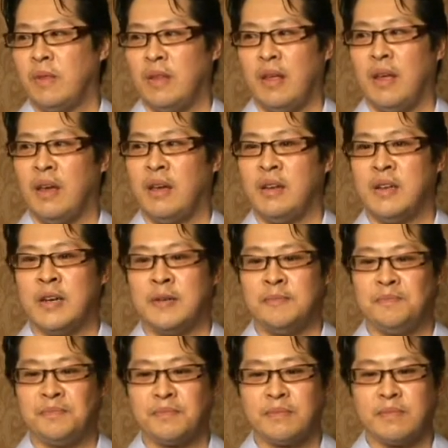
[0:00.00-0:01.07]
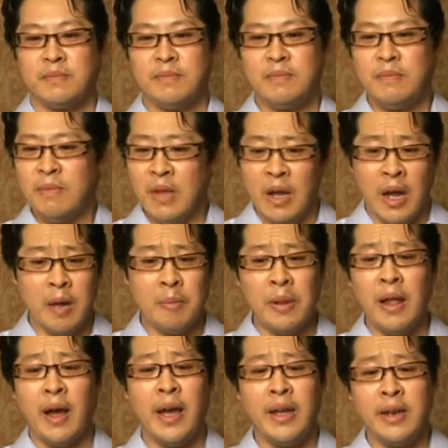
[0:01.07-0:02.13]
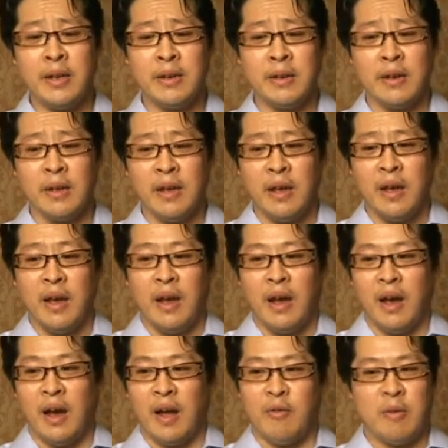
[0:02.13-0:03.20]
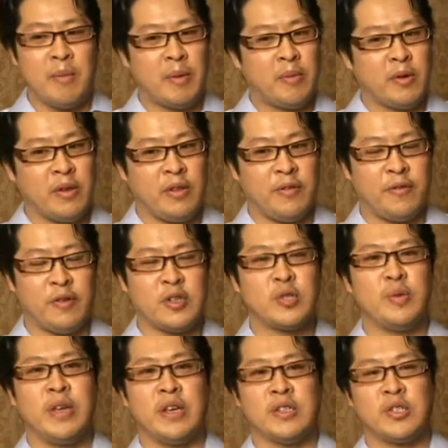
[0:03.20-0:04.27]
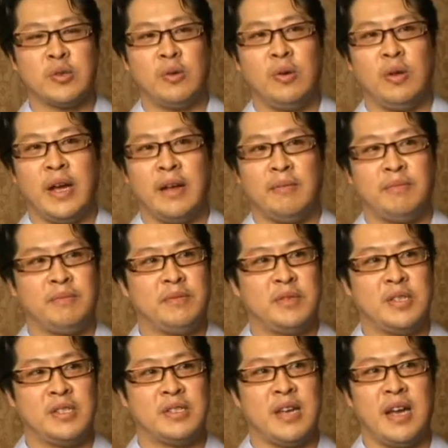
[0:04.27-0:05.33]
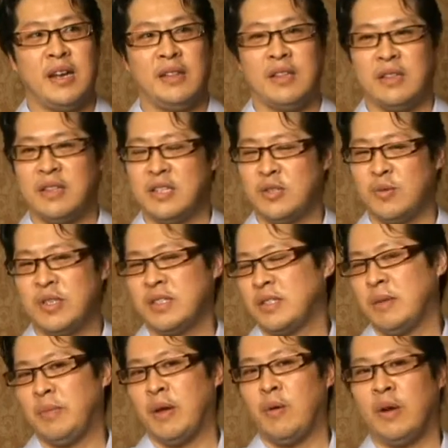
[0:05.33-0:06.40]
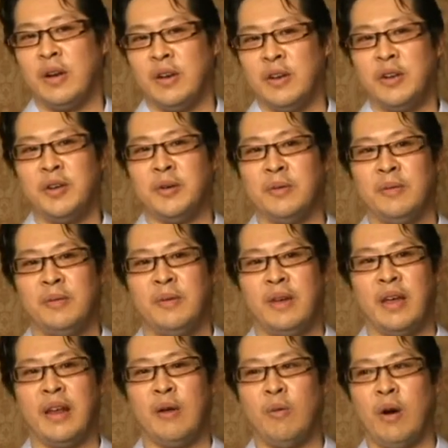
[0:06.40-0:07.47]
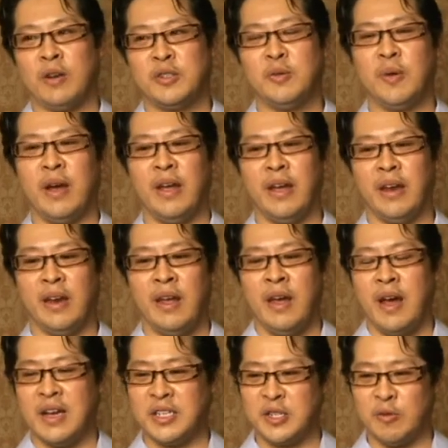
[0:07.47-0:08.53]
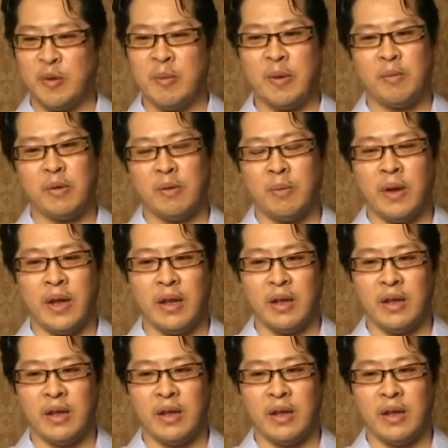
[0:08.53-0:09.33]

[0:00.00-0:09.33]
And I applied, and I remember the first week in school, I decided that this wasn't something I wanted to do. And I walked away, and I still remember my